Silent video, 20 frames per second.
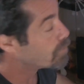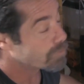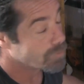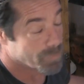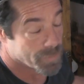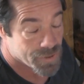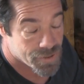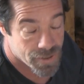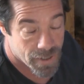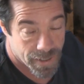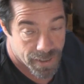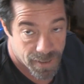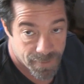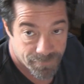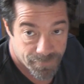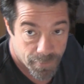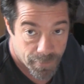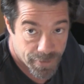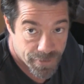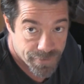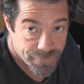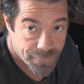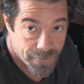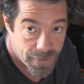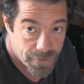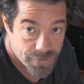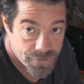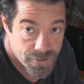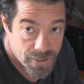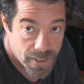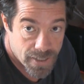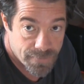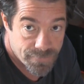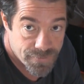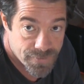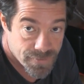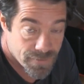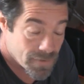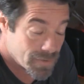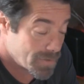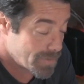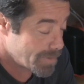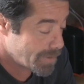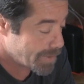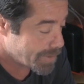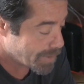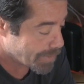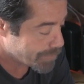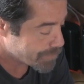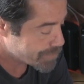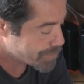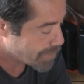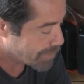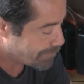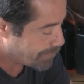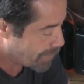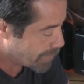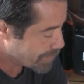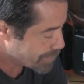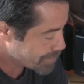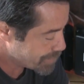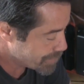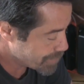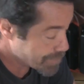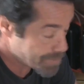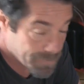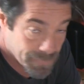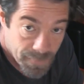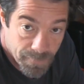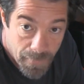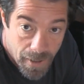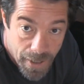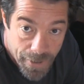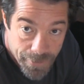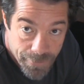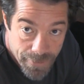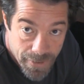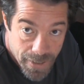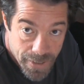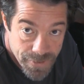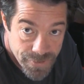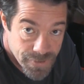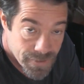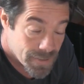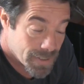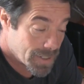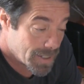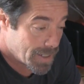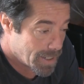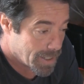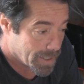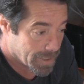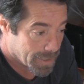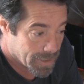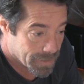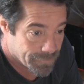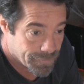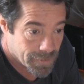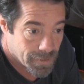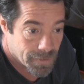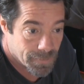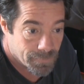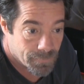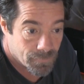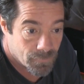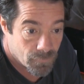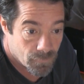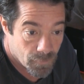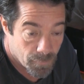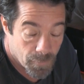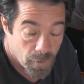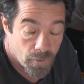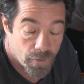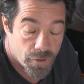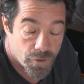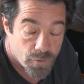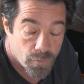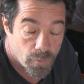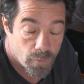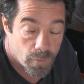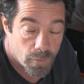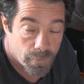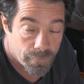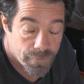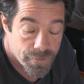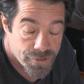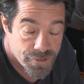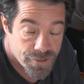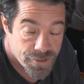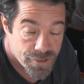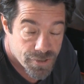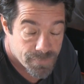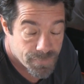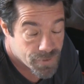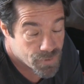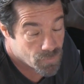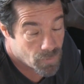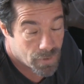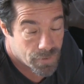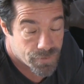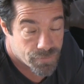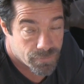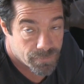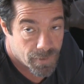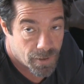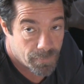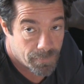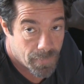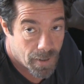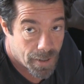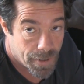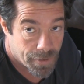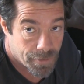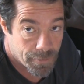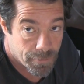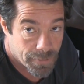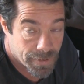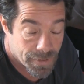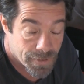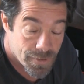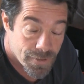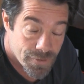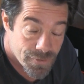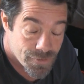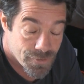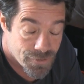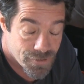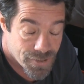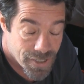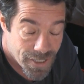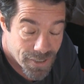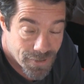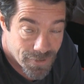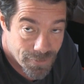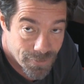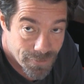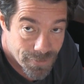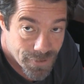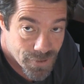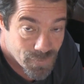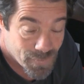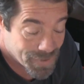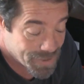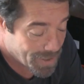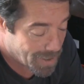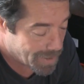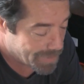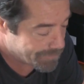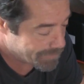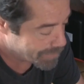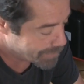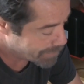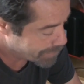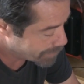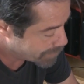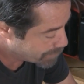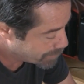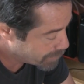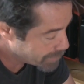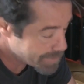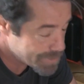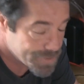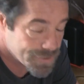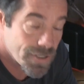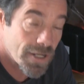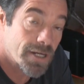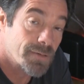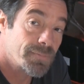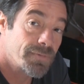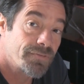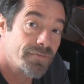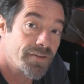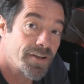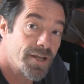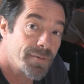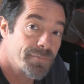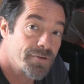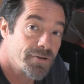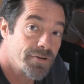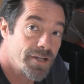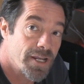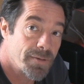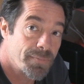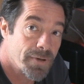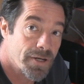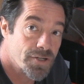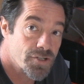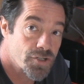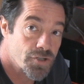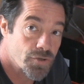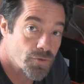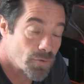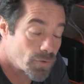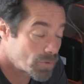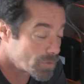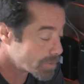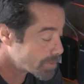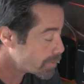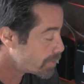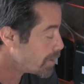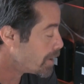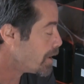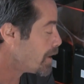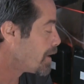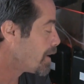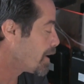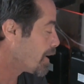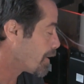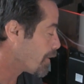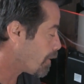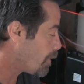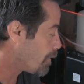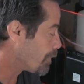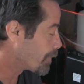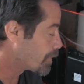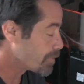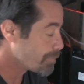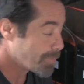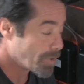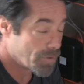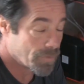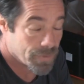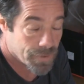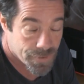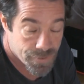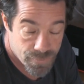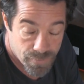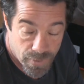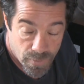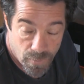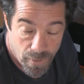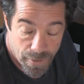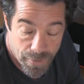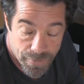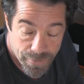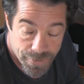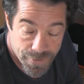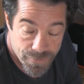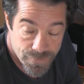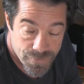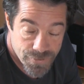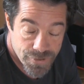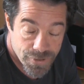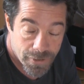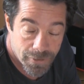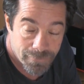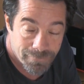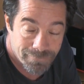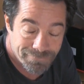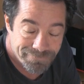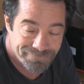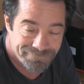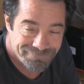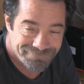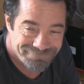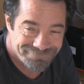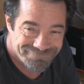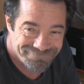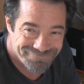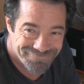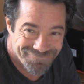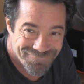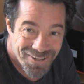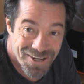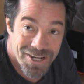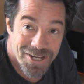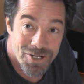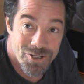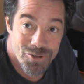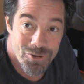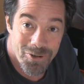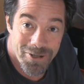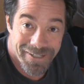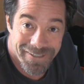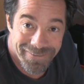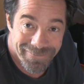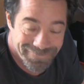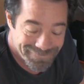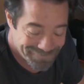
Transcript: we'll be setting up various fail safes and other stuff on his system to modernize it and give him remote control over his system as well as remote monitoring. So stay tuned as we dive into the complete setup of the Neptune Apex controller and all the components required to do so. Enjoy.